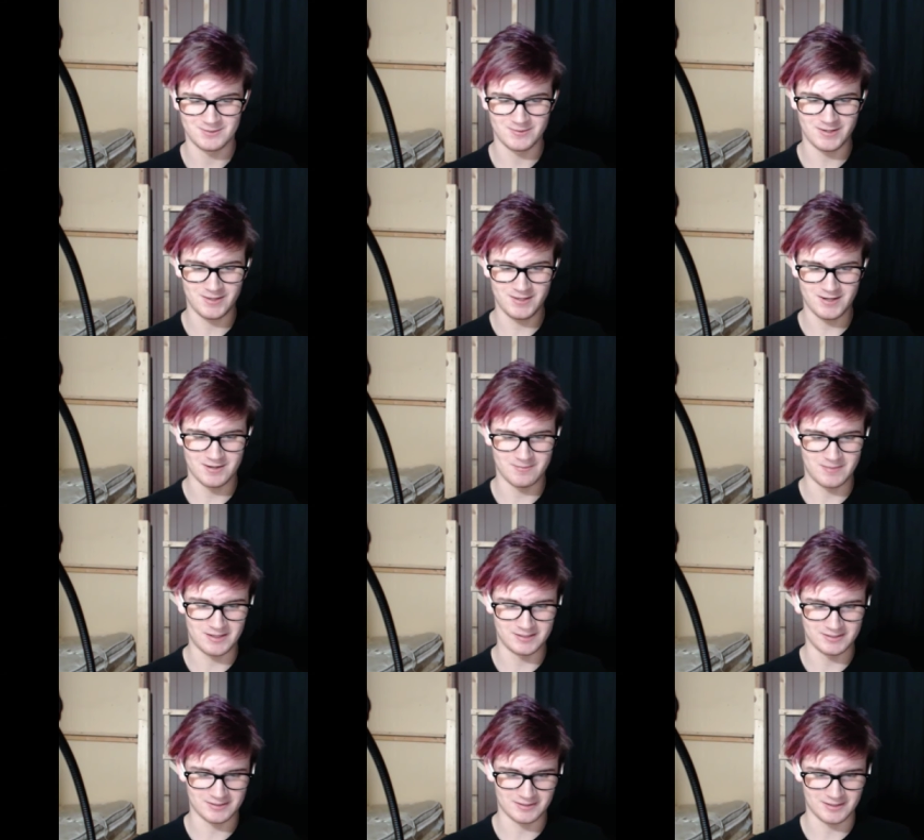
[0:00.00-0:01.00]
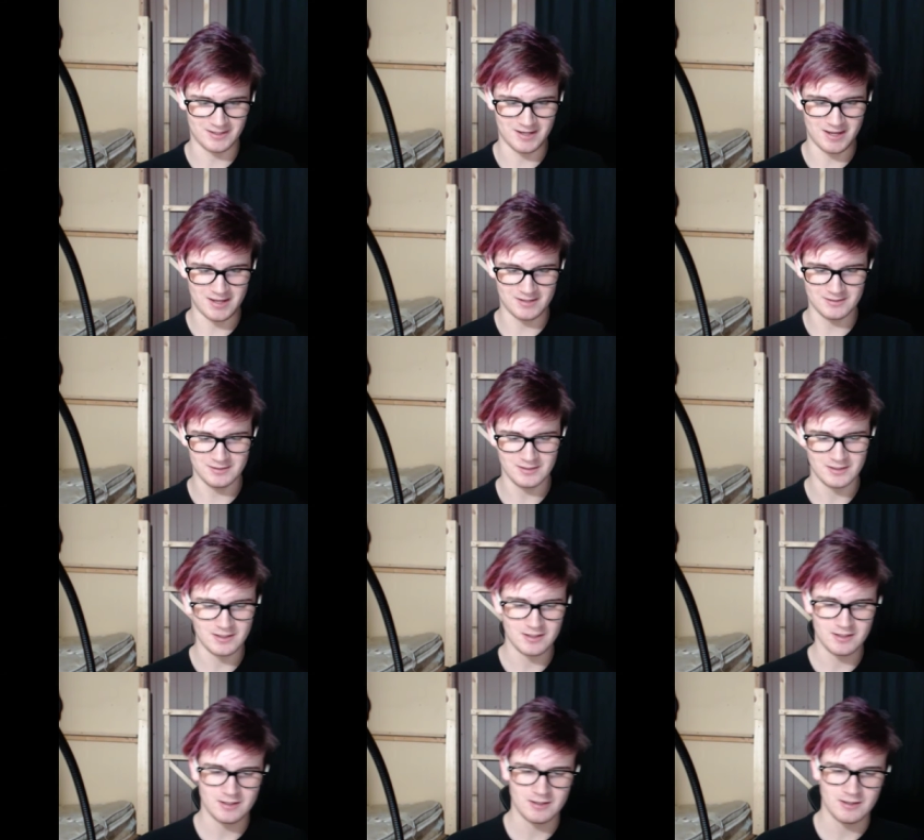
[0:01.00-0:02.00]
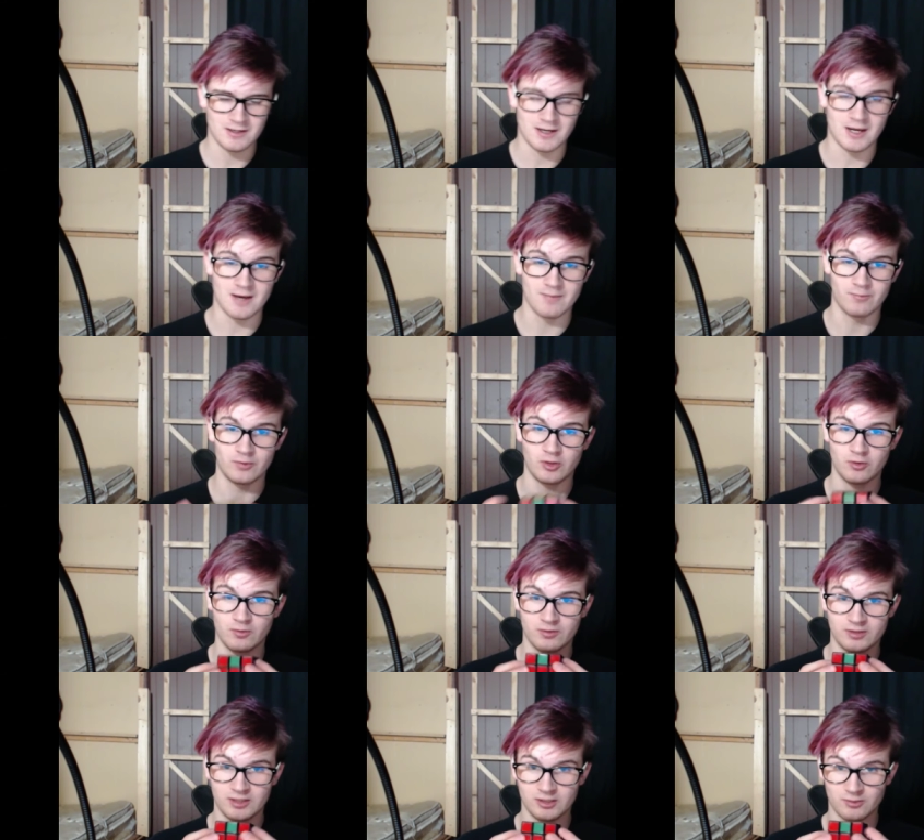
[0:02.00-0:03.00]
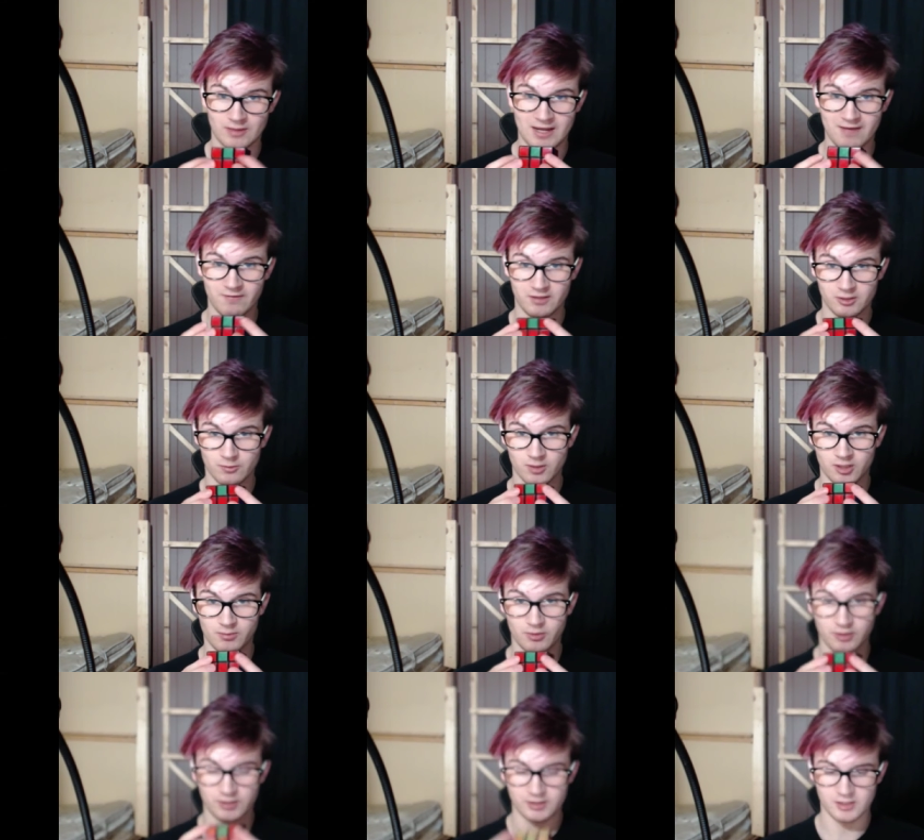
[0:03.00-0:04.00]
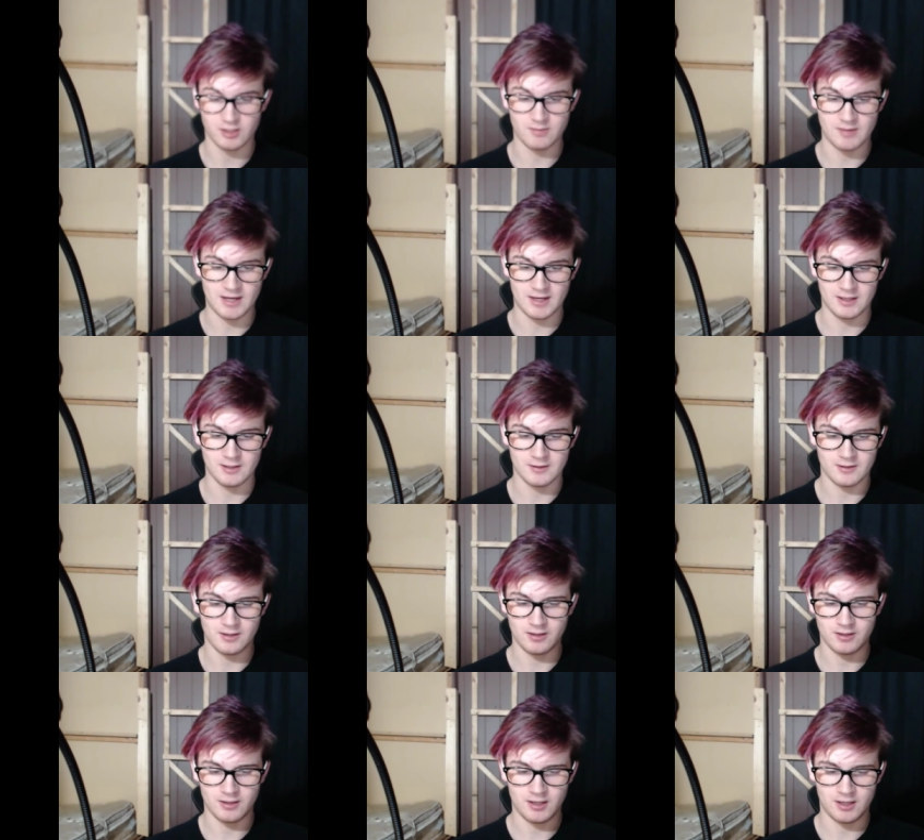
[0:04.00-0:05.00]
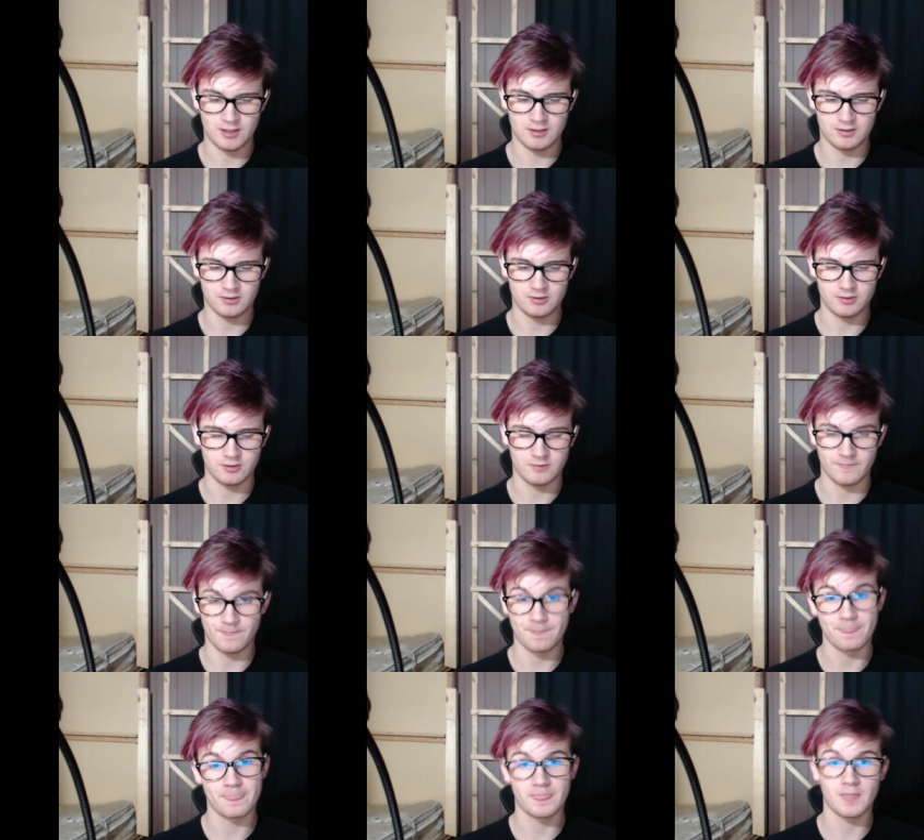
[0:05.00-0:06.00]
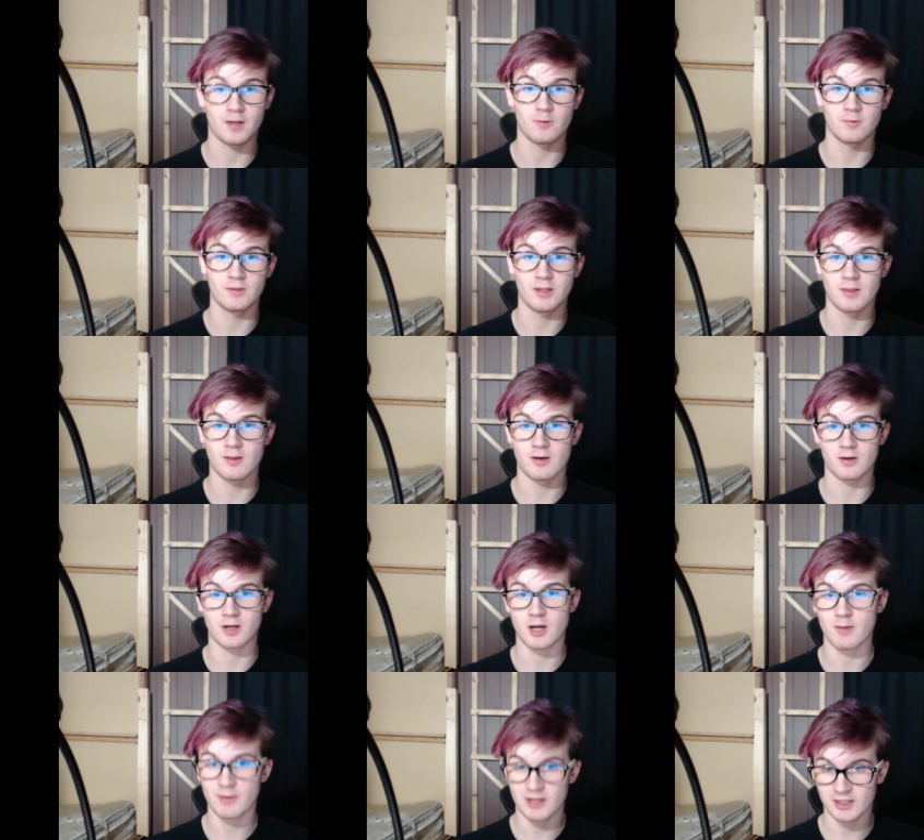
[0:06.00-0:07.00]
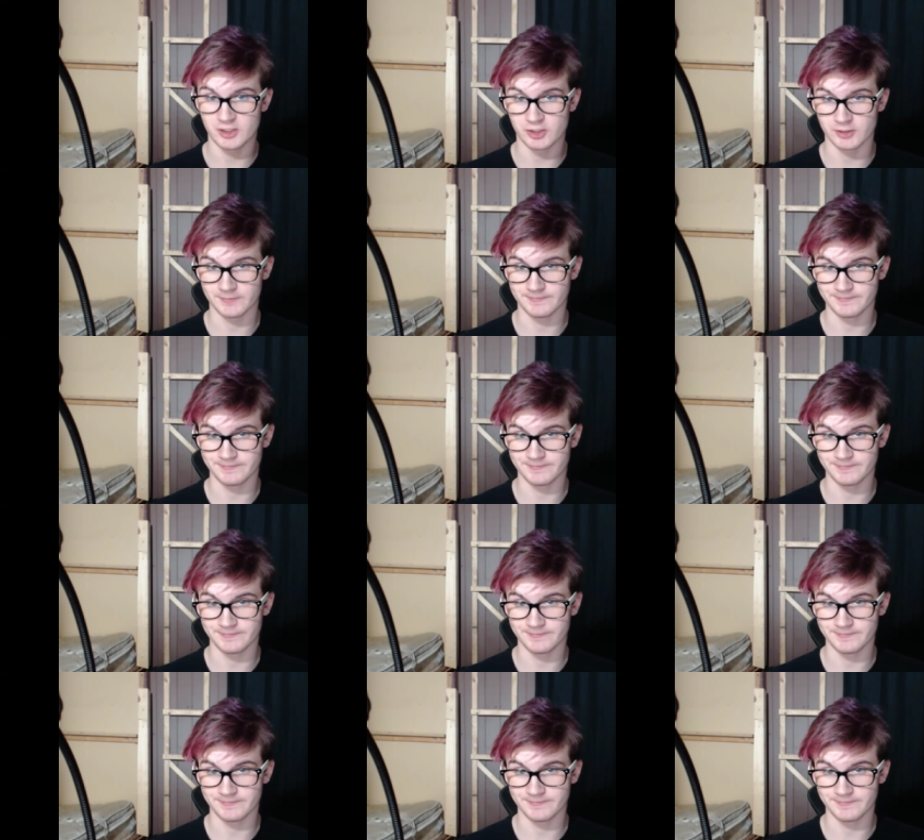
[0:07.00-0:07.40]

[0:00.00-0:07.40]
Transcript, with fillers: right there, basically. And um, you, since we have this, we're going to put this on the back, and a really long combination.